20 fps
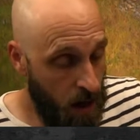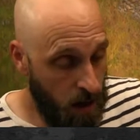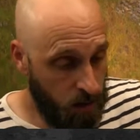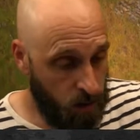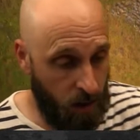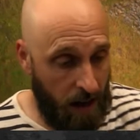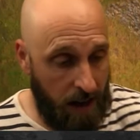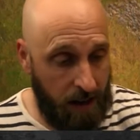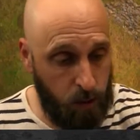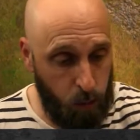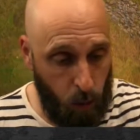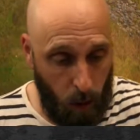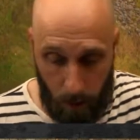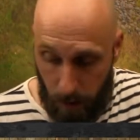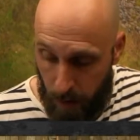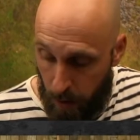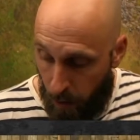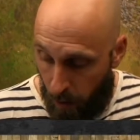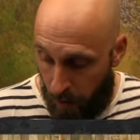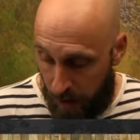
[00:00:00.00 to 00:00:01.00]
So that is where
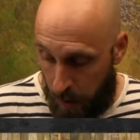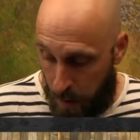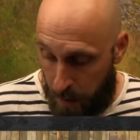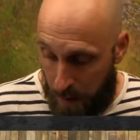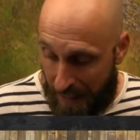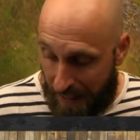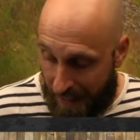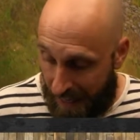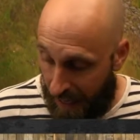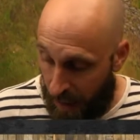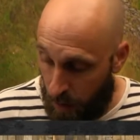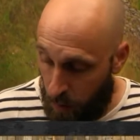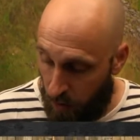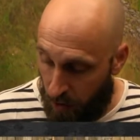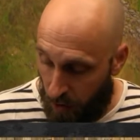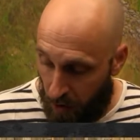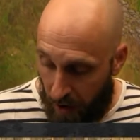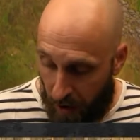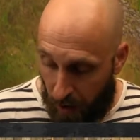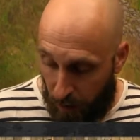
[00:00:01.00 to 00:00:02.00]
we're going to begin
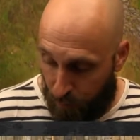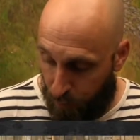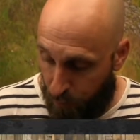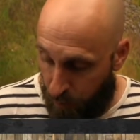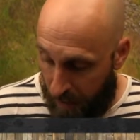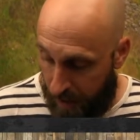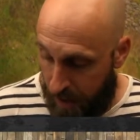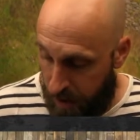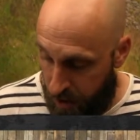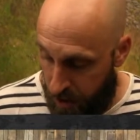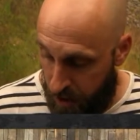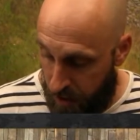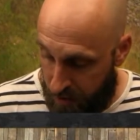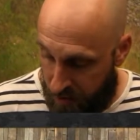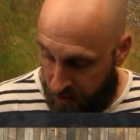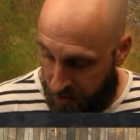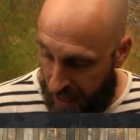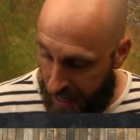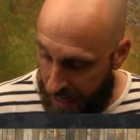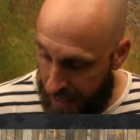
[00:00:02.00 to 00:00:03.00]
with our Elf Ranger
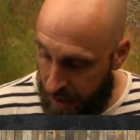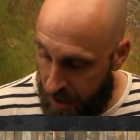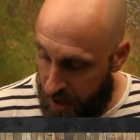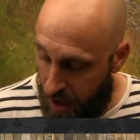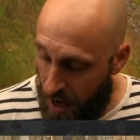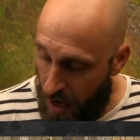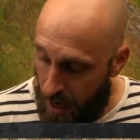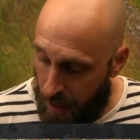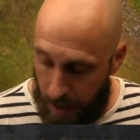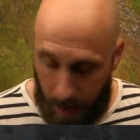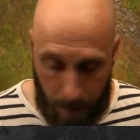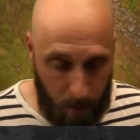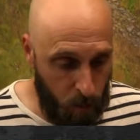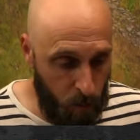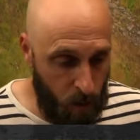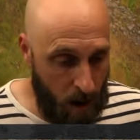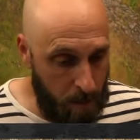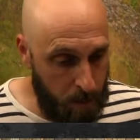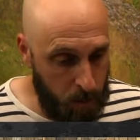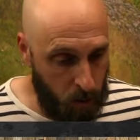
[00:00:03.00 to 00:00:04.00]
Sage named
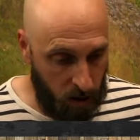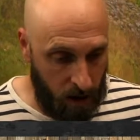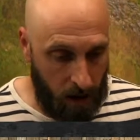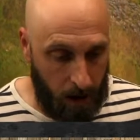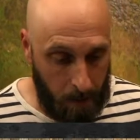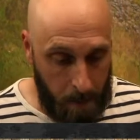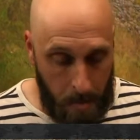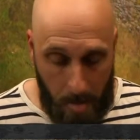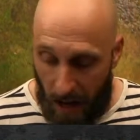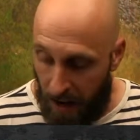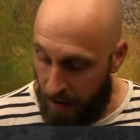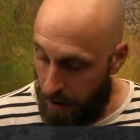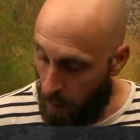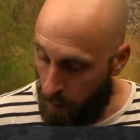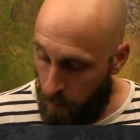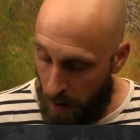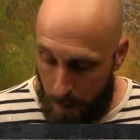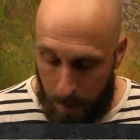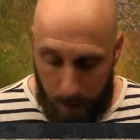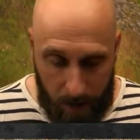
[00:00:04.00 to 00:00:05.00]
Rebuna. Now,
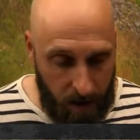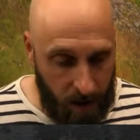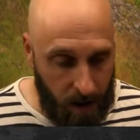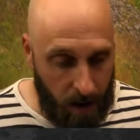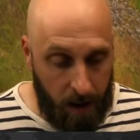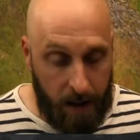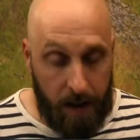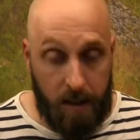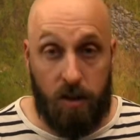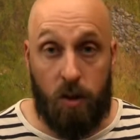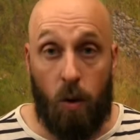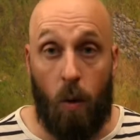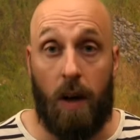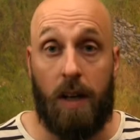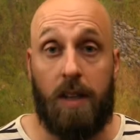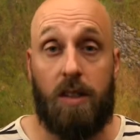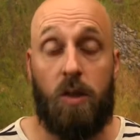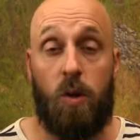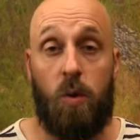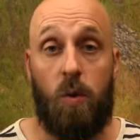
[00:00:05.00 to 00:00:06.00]
Rebuna is
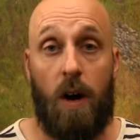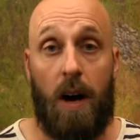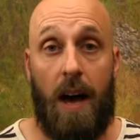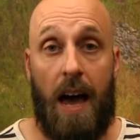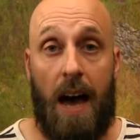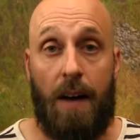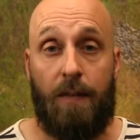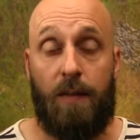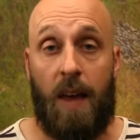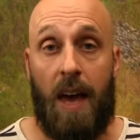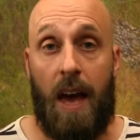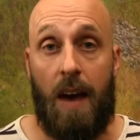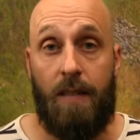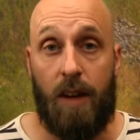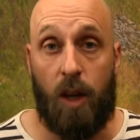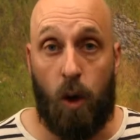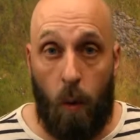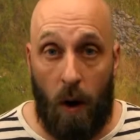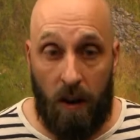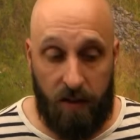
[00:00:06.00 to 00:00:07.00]
going to have a
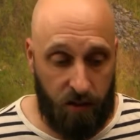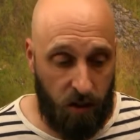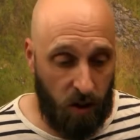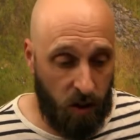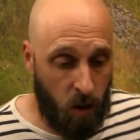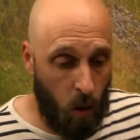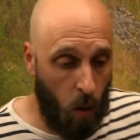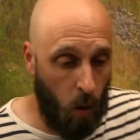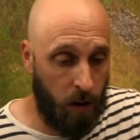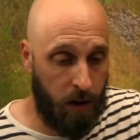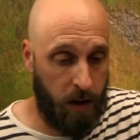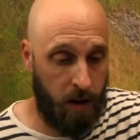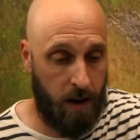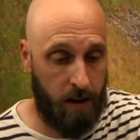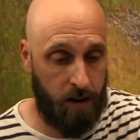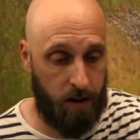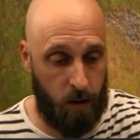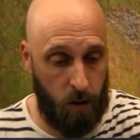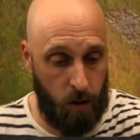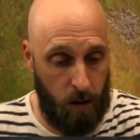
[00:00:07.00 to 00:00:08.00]
quest or a goal here,
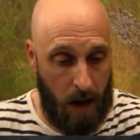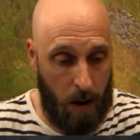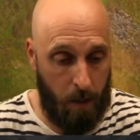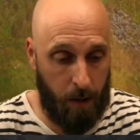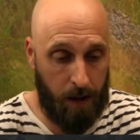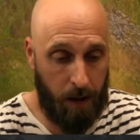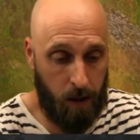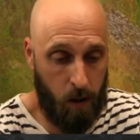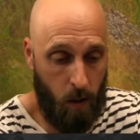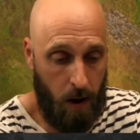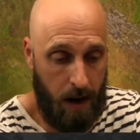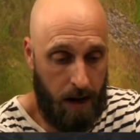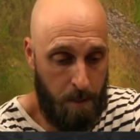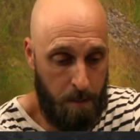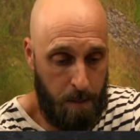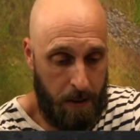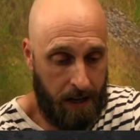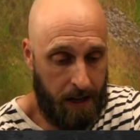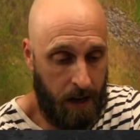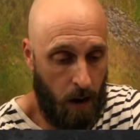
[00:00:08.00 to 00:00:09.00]
and to do that, we can go ahead
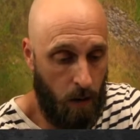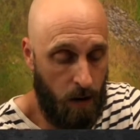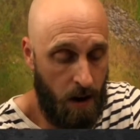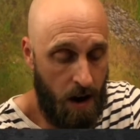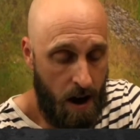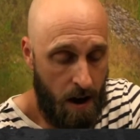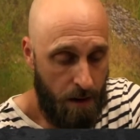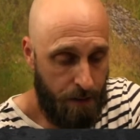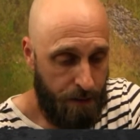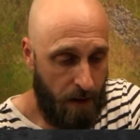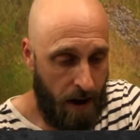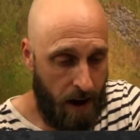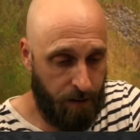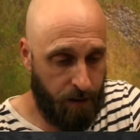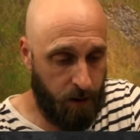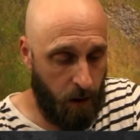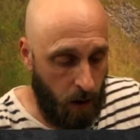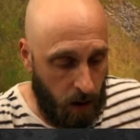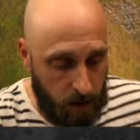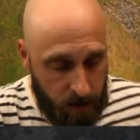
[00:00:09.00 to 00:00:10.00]
and pick out 5
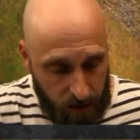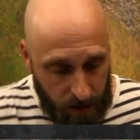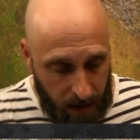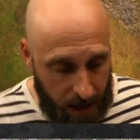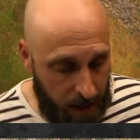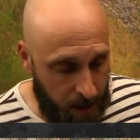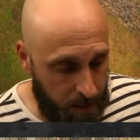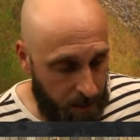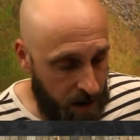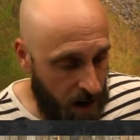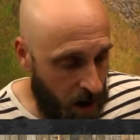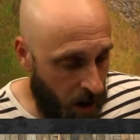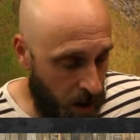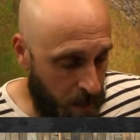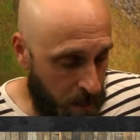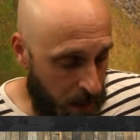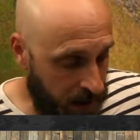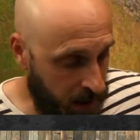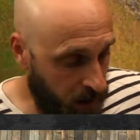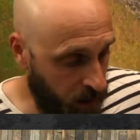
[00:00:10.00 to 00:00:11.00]
cards, lay them down,
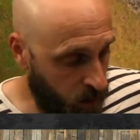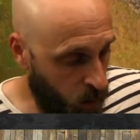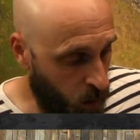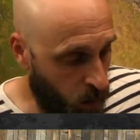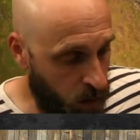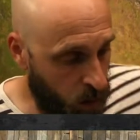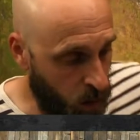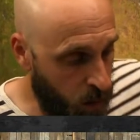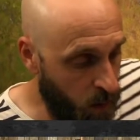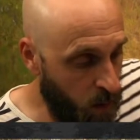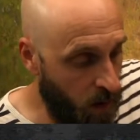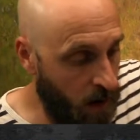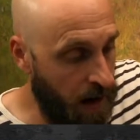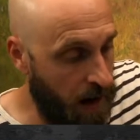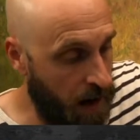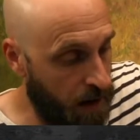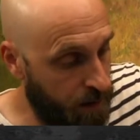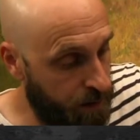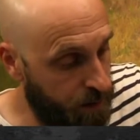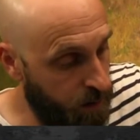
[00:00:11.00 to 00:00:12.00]
and pick out the one that we want to
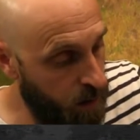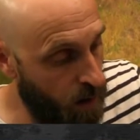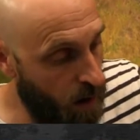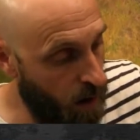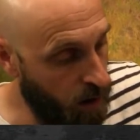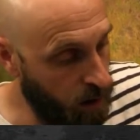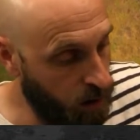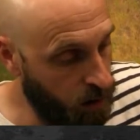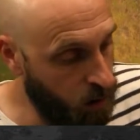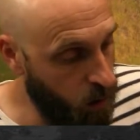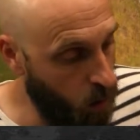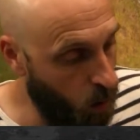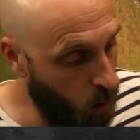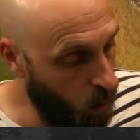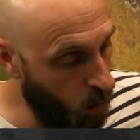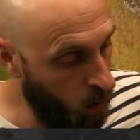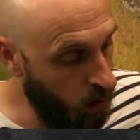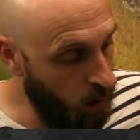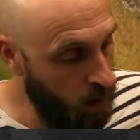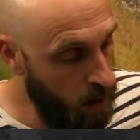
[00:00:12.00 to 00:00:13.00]
have for our
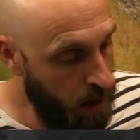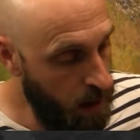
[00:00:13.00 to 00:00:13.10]
goal.